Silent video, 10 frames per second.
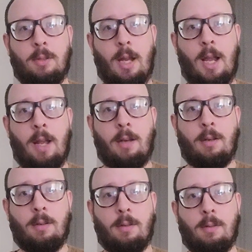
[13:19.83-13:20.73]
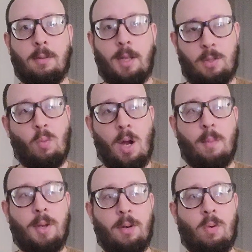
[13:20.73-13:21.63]
And it's why
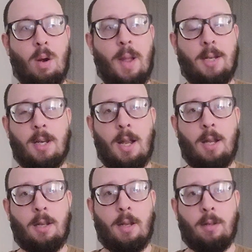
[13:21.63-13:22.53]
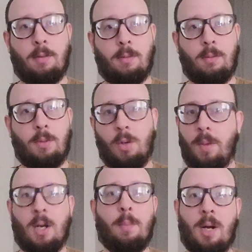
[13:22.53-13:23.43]
I'm here where I'm at today, and could
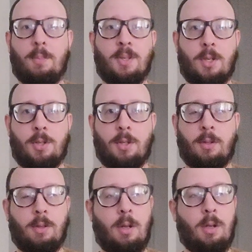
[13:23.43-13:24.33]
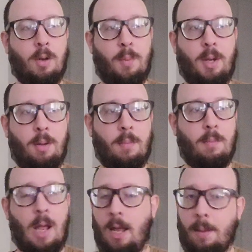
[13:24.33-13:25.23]
be in a better position, could be
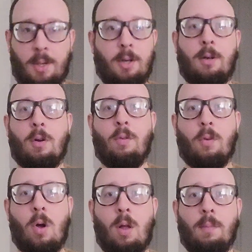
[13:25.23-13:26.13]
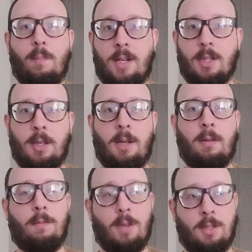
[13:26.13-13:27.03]
happier overall, mentally,
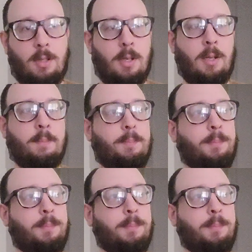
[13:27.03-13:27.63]
physically,